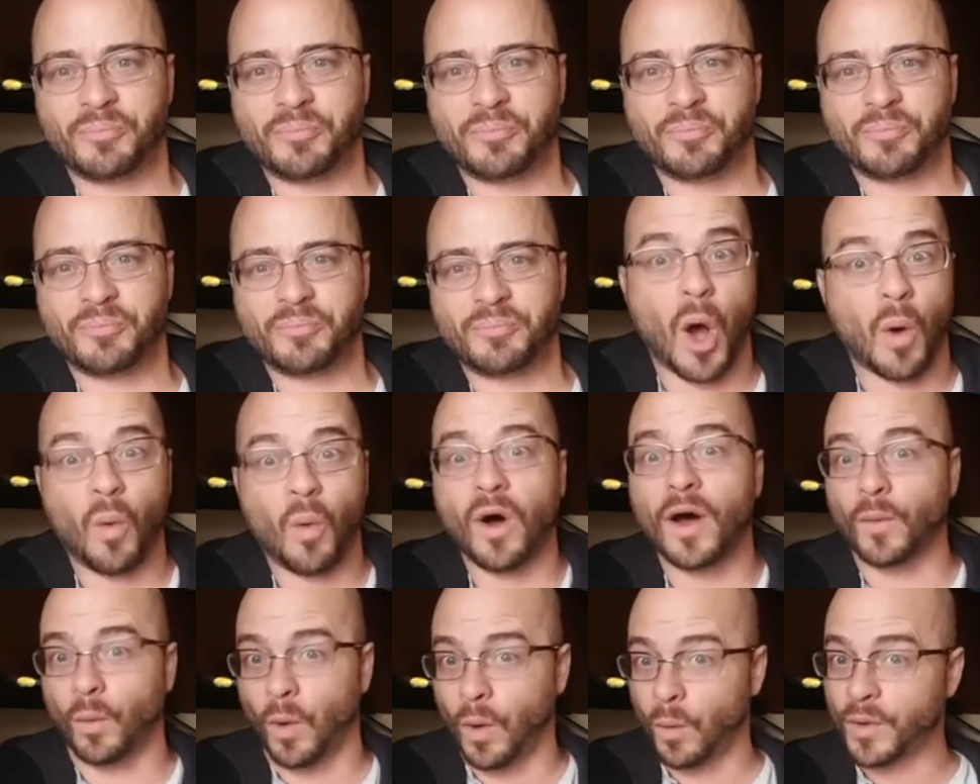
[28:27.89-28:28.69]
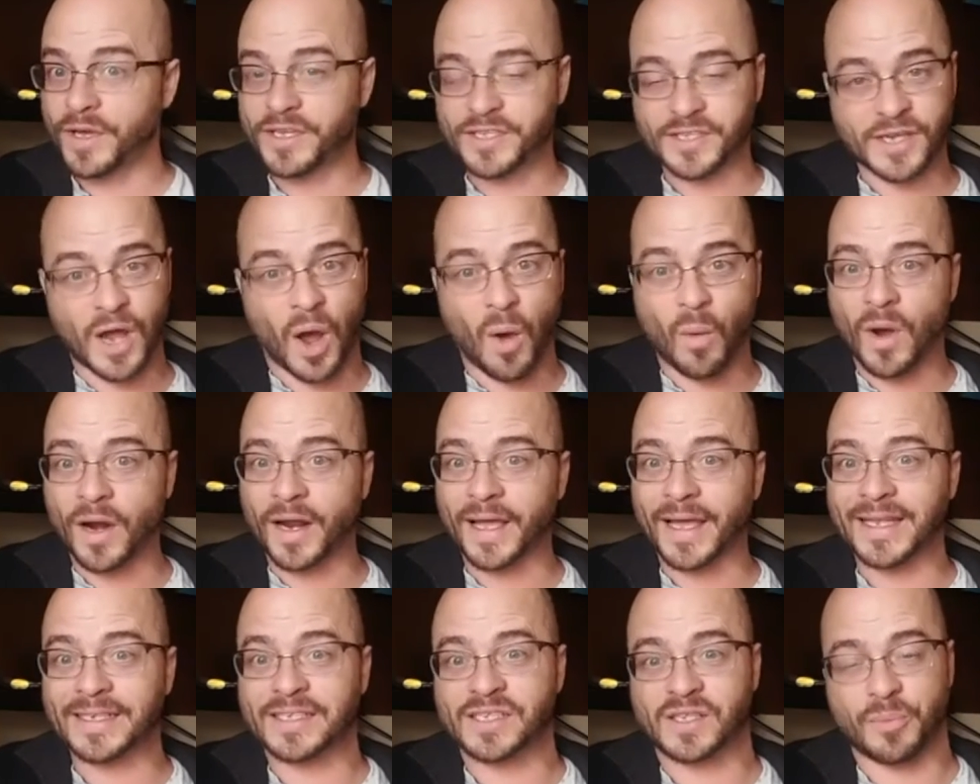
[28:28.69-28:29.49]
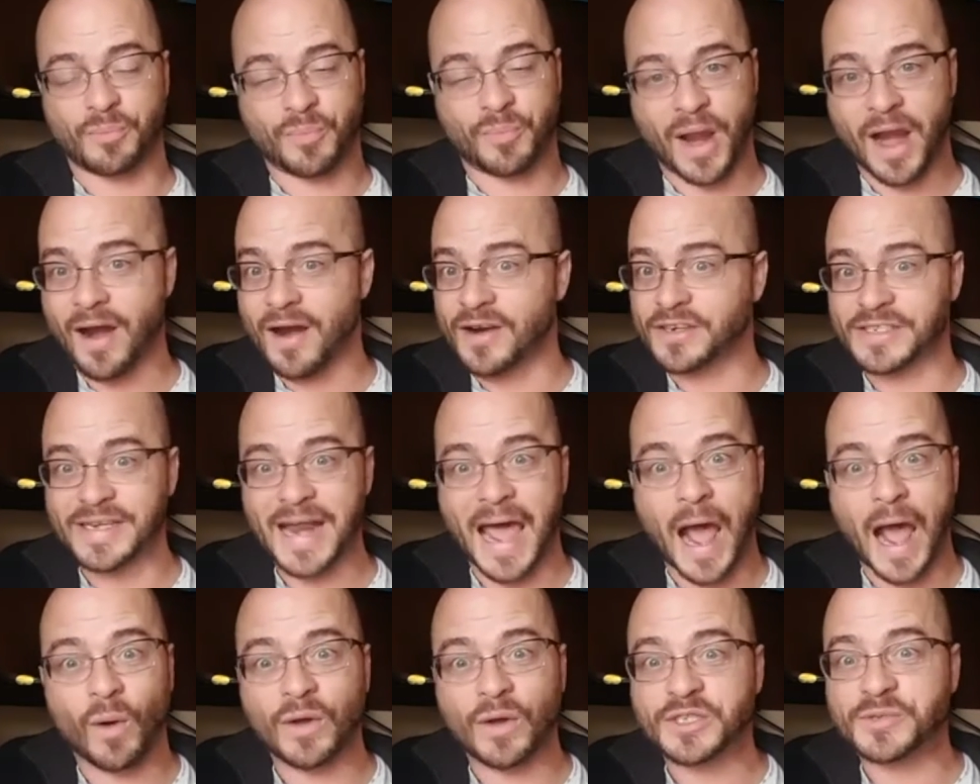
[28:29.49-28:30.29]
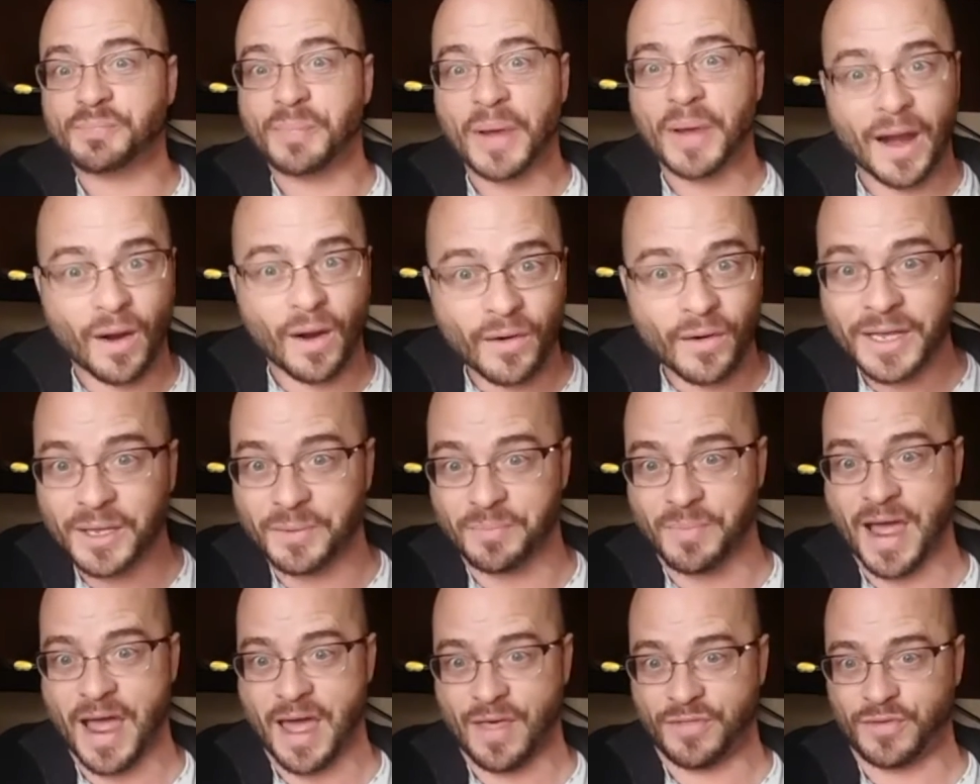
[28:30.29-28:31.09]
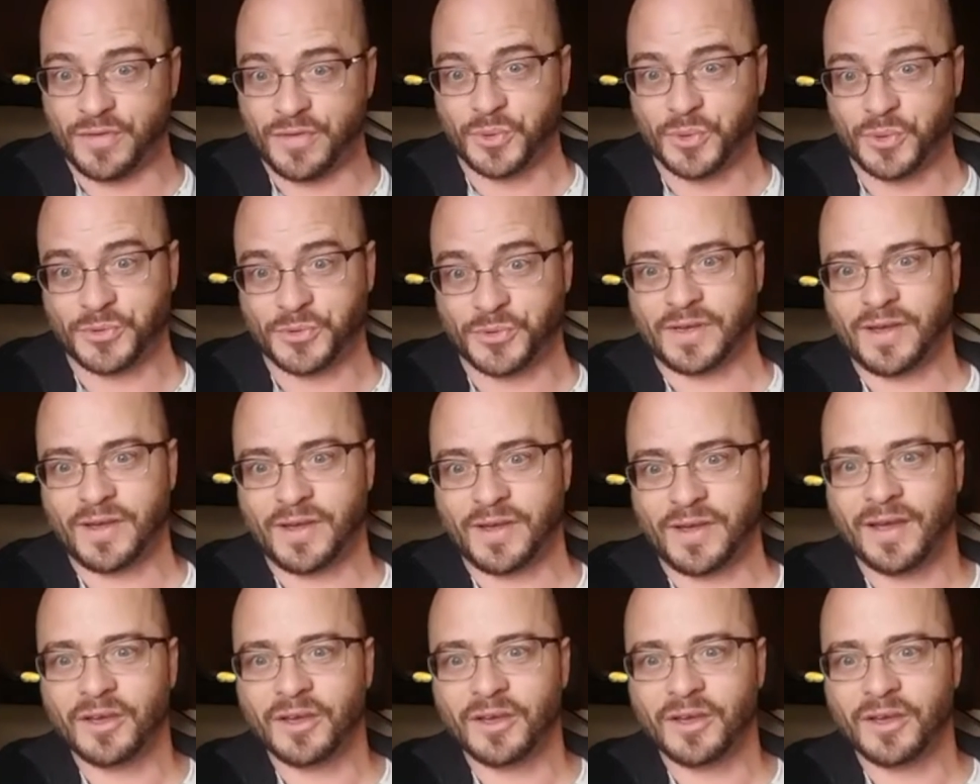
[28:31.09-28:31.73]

We saw one against the Bears. Now it's Perry and Matthews.